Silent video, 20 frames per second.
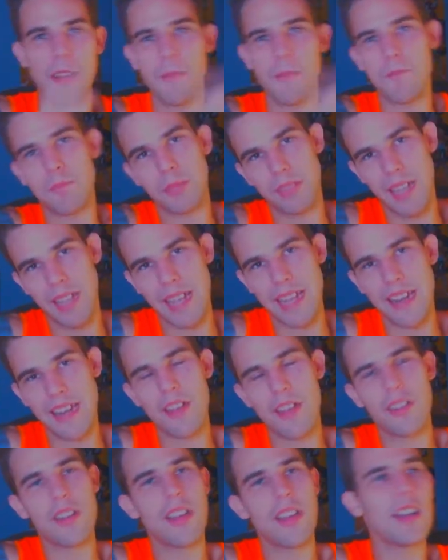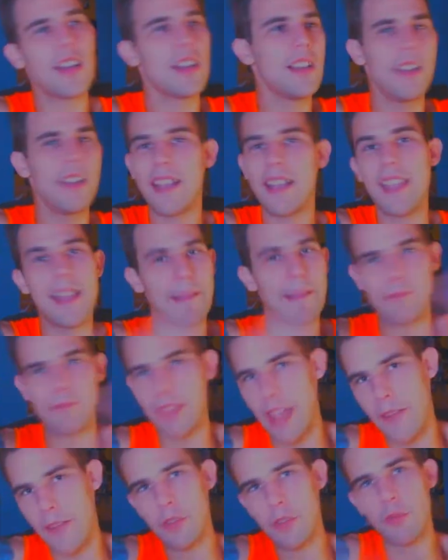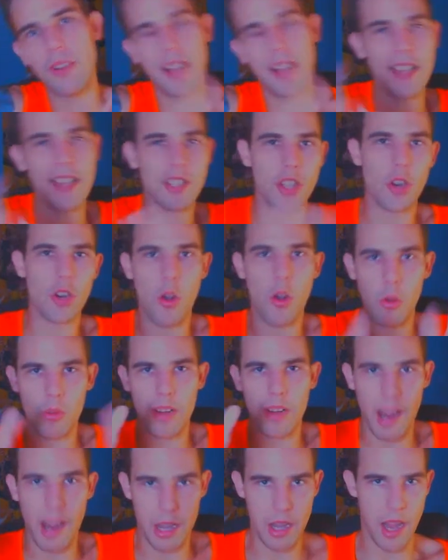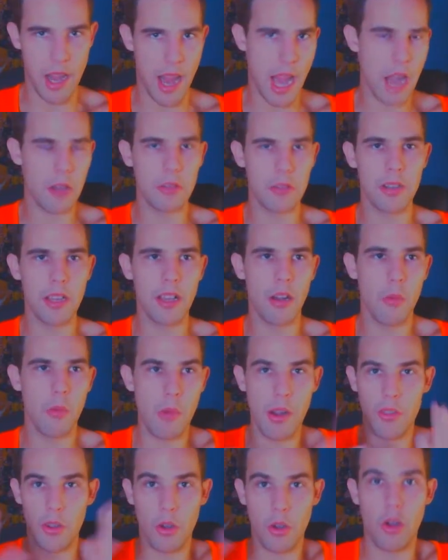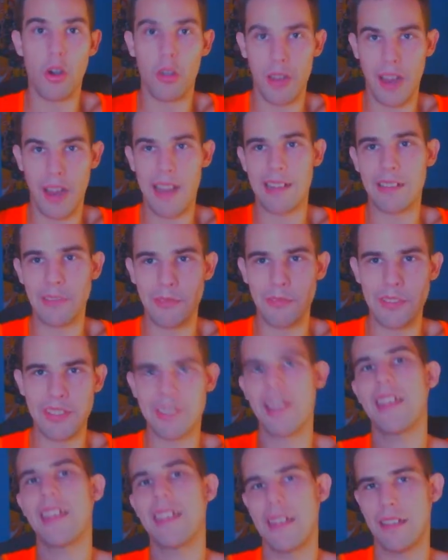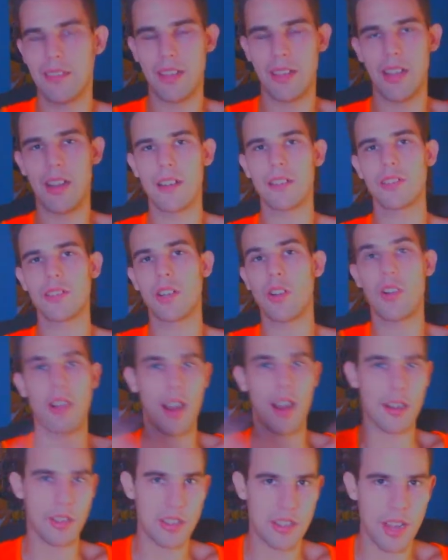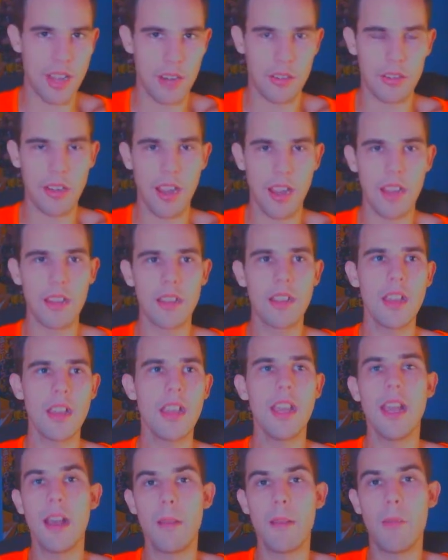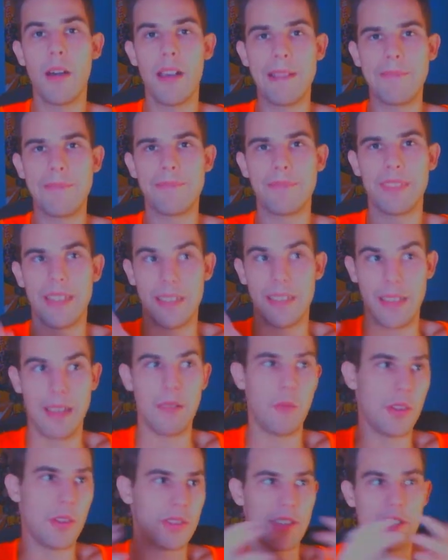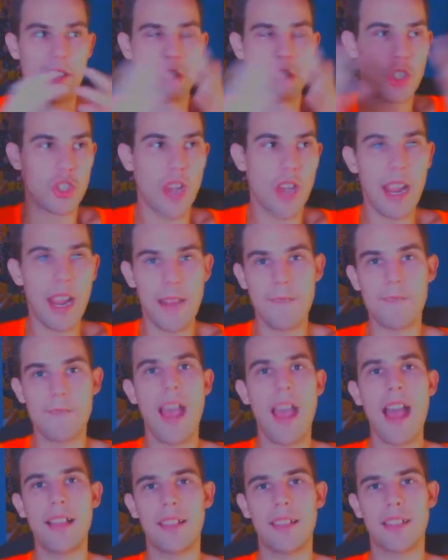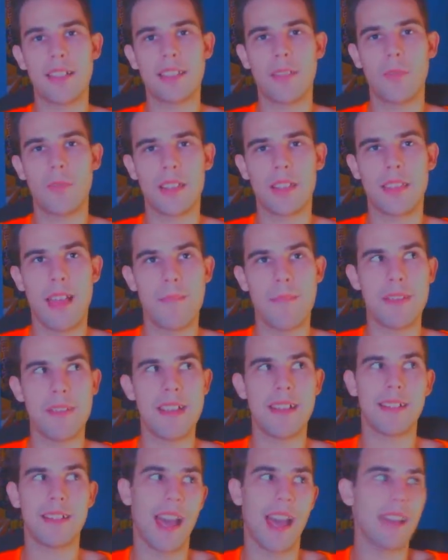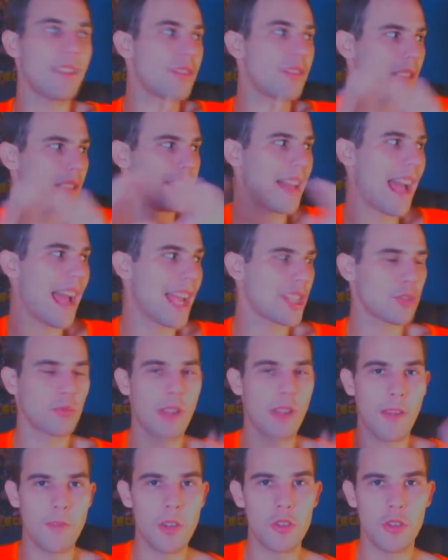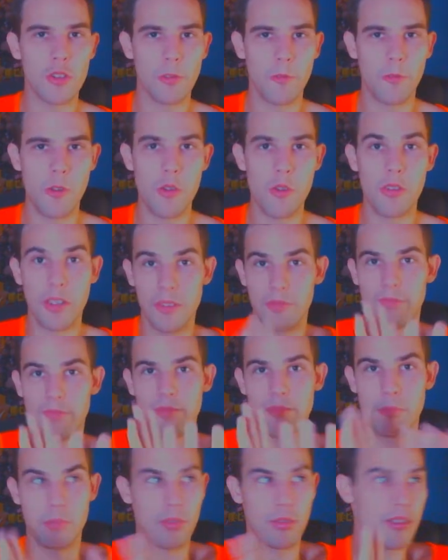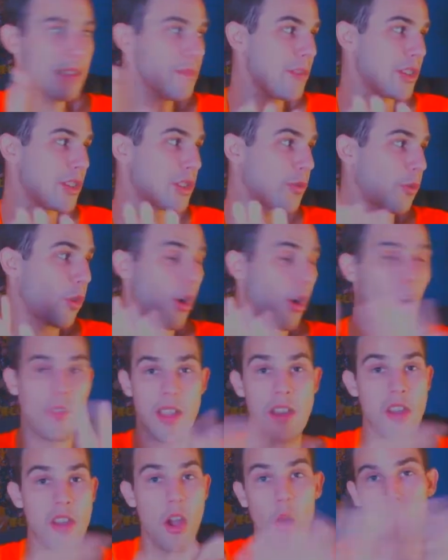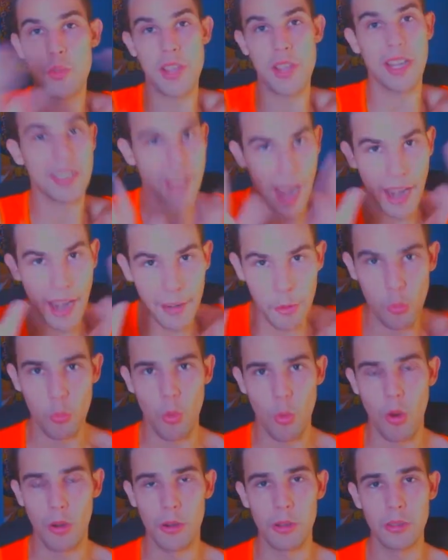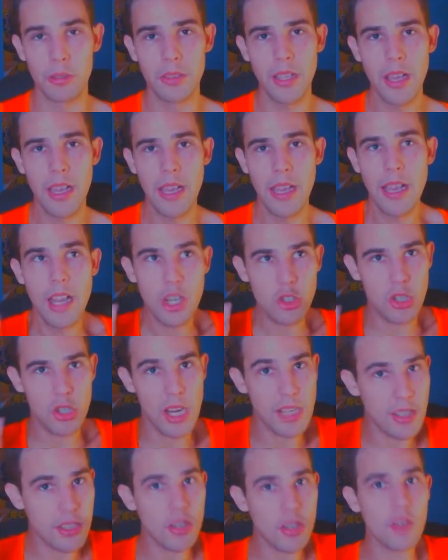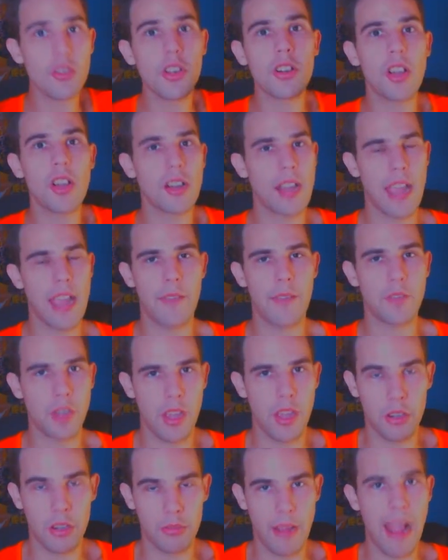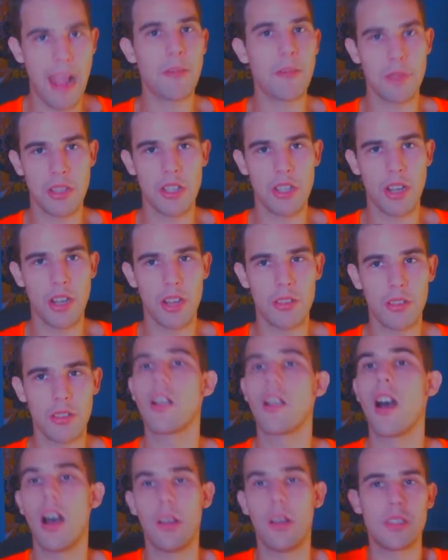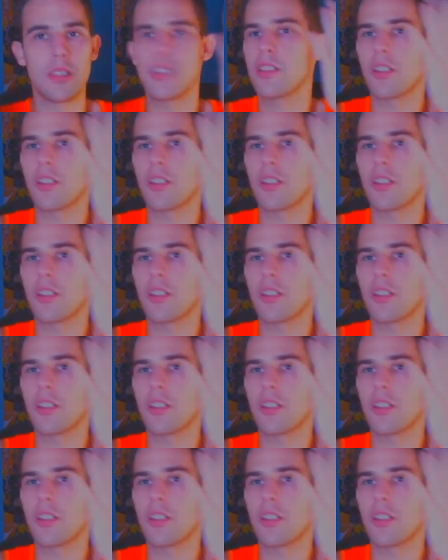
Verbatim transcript: plain area. Again, everyone has their own kind of area where they're all kind of staying there. They're all kind of segregated. But with this giant valley and stuff like that being kind of the last refuge of food. Um, pretty much for all they know, the entire world, chances are they're going to have to interact with each other. Obviously, they're